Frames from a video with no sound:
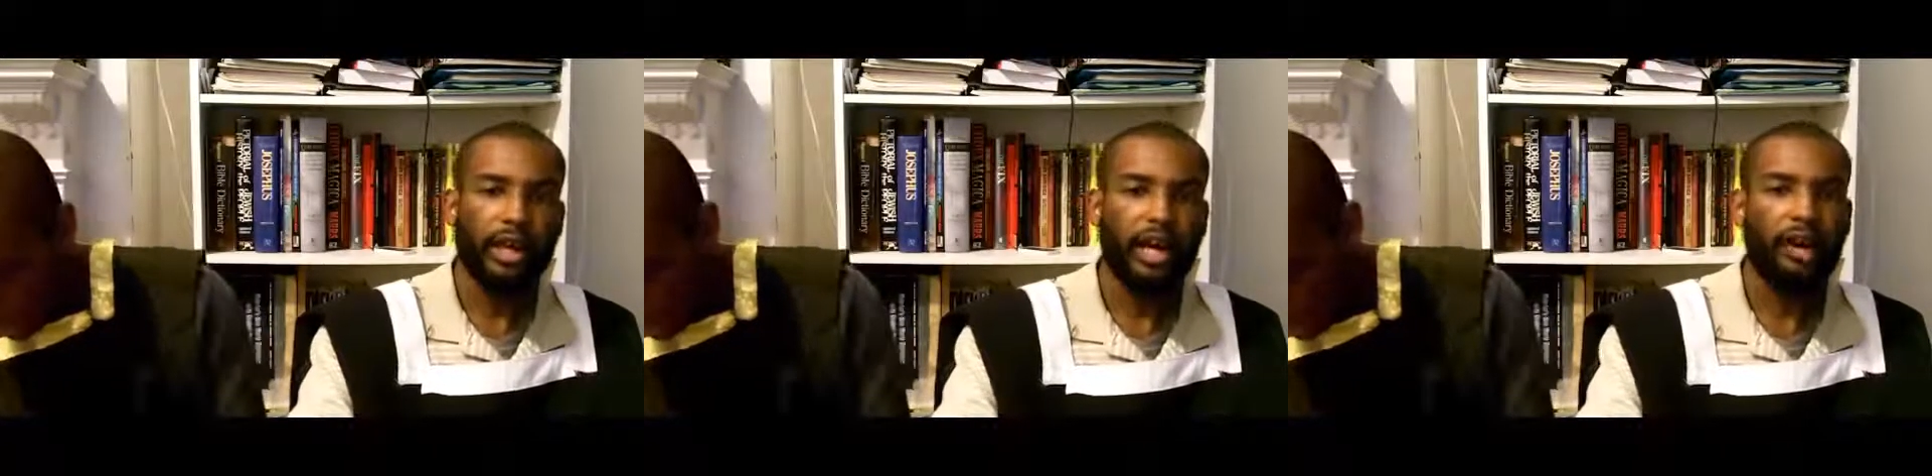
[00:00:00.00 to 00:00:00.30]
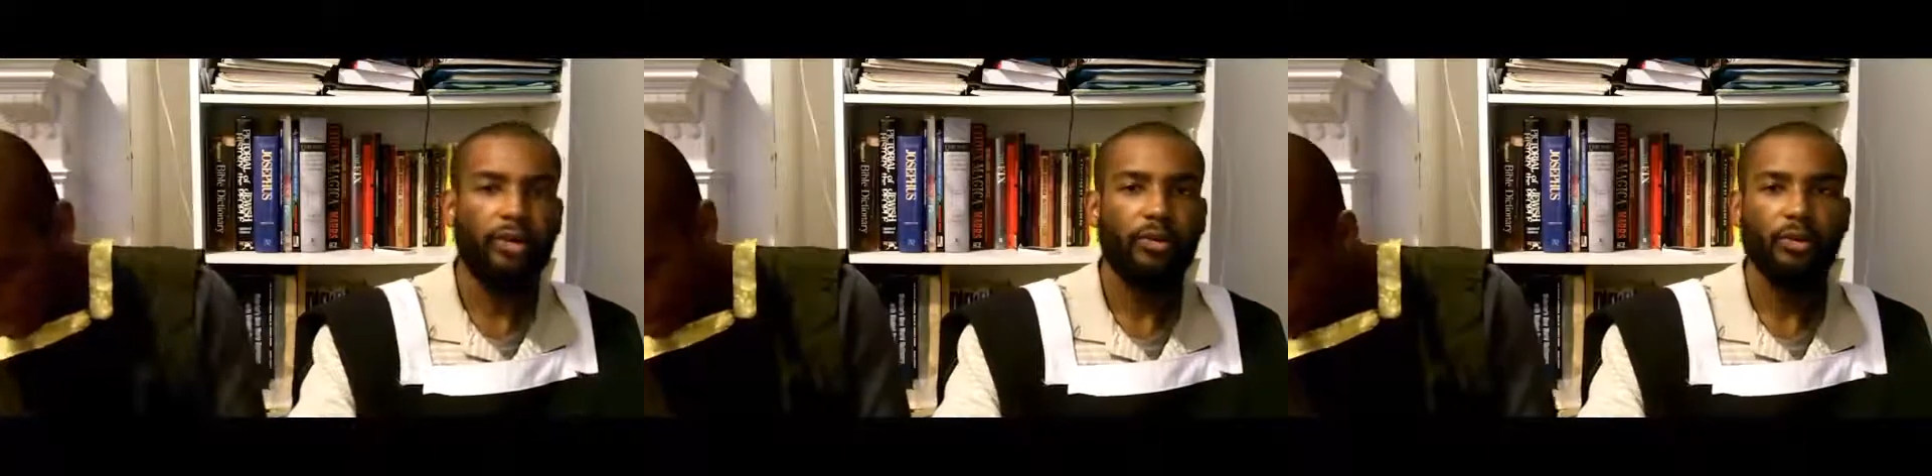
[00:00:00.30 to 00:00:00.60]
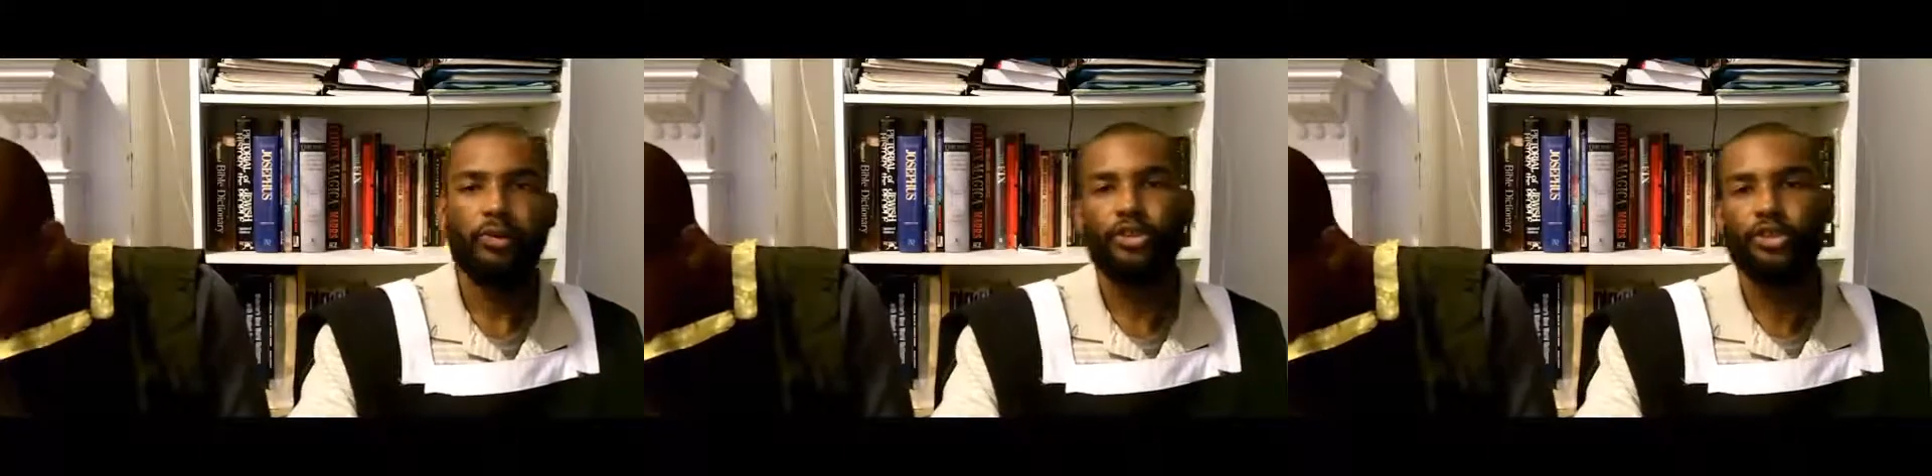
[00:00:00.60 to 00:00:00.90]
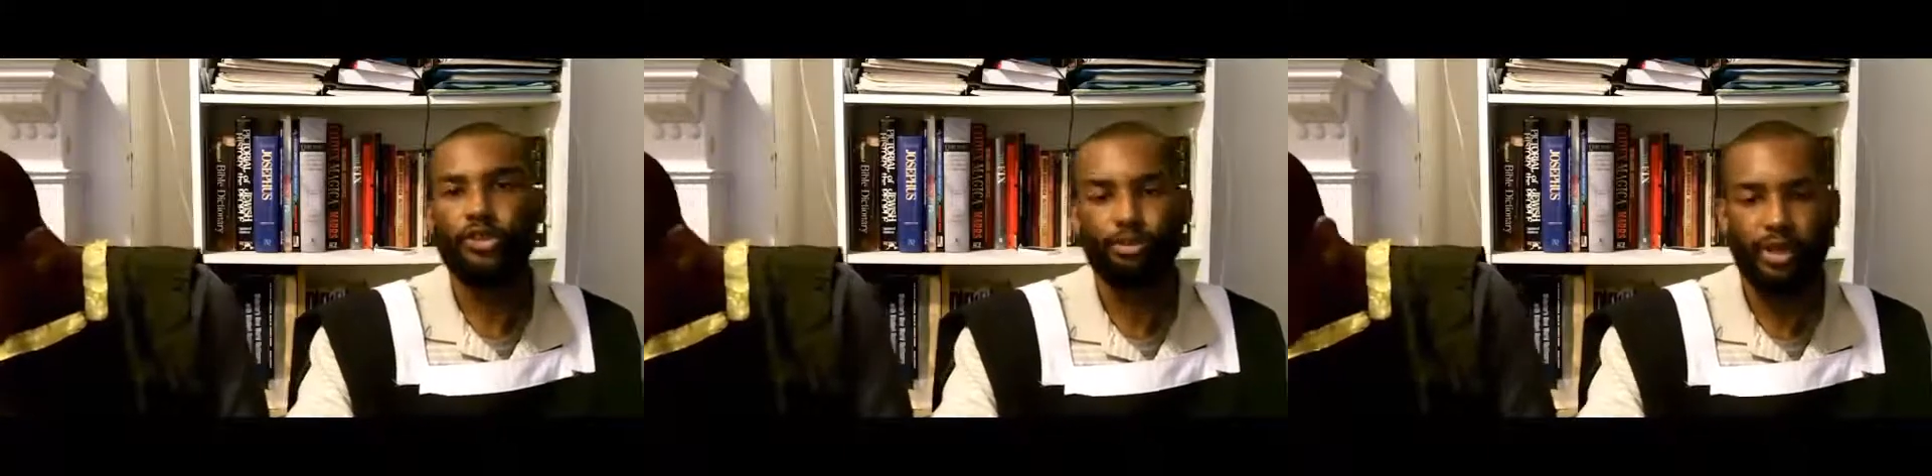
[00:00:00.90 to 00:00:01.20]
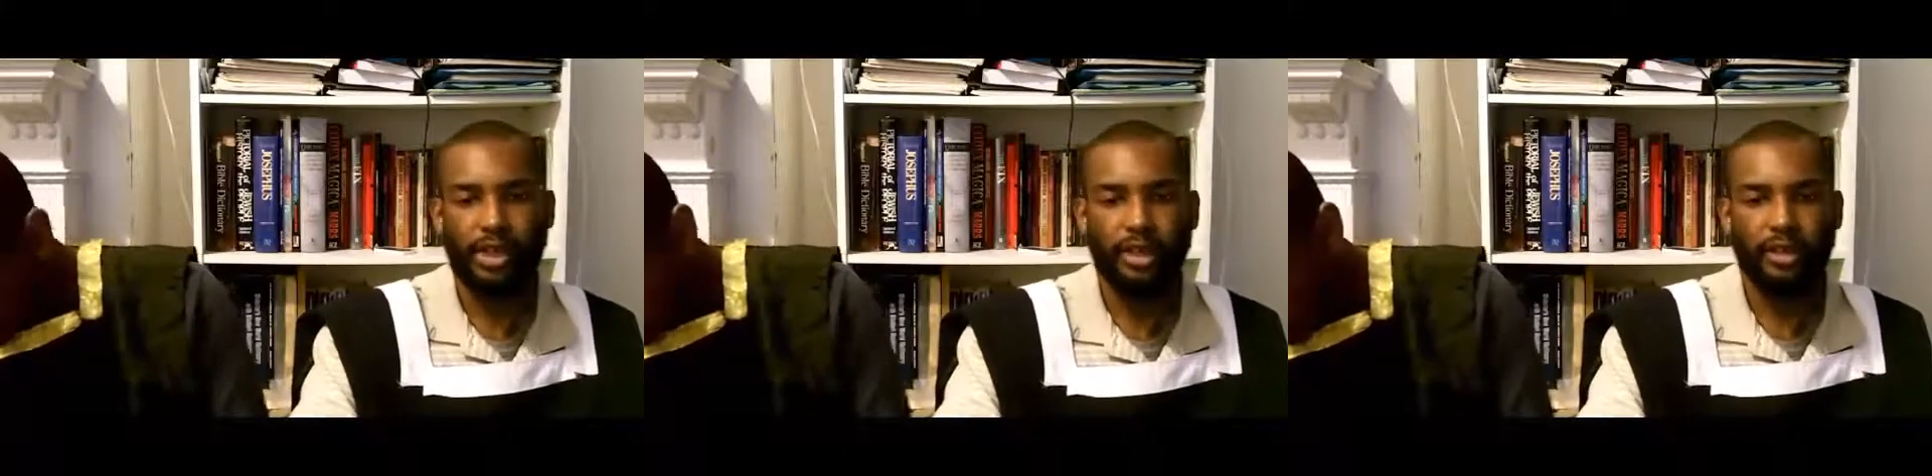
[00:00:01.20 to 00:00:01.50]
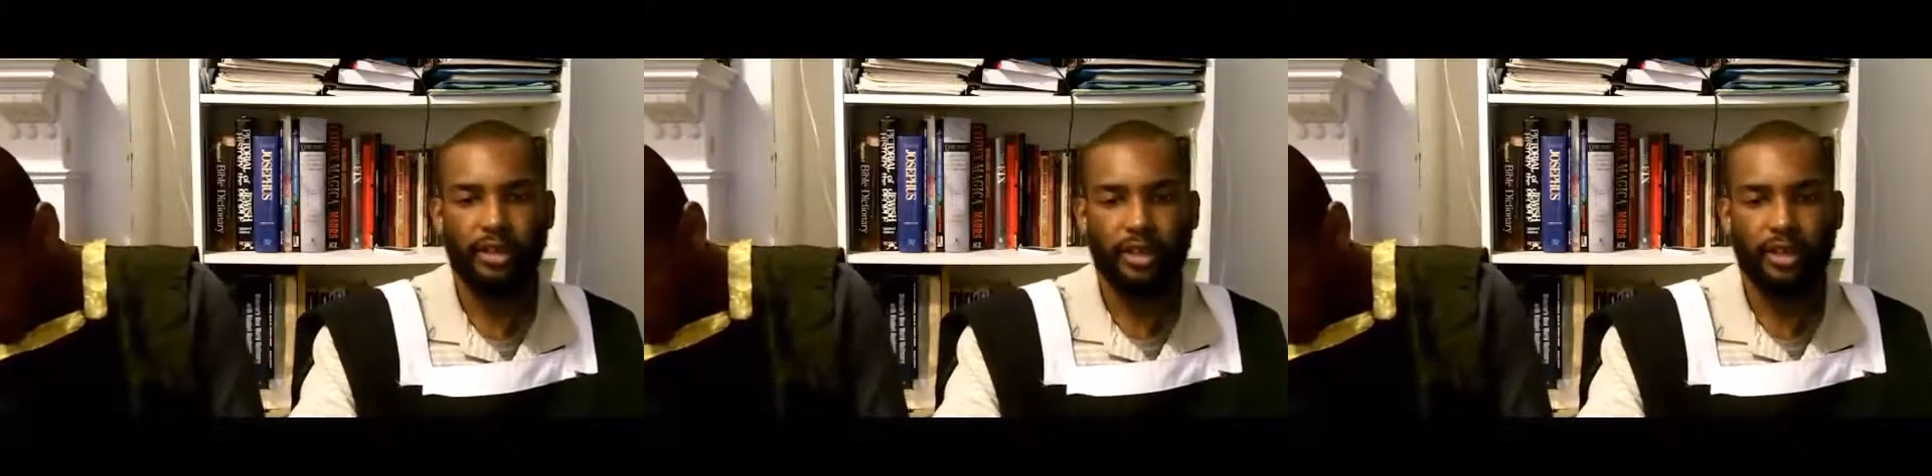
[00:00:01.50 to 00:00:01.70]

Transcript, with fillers: how you speak